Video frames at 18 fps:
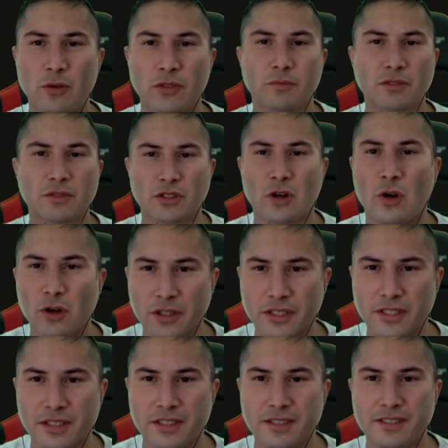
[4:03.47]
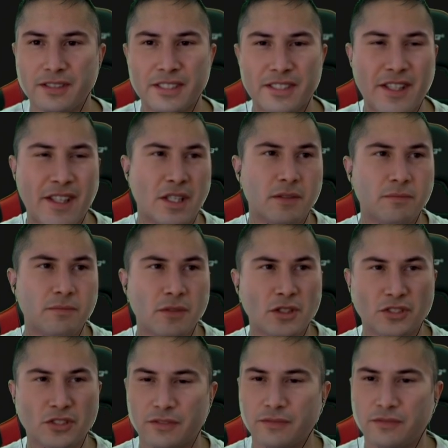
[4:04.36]
we retargeted the
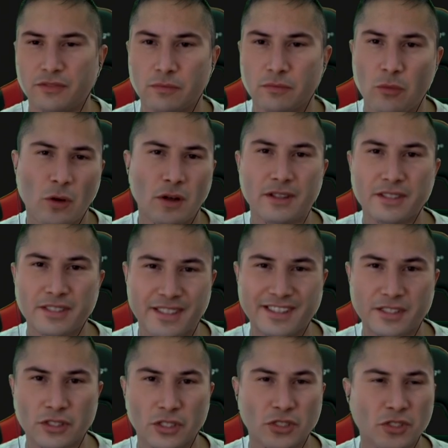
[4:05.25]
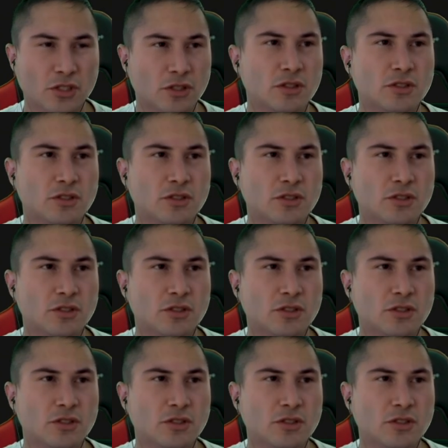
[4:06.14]
animation from one character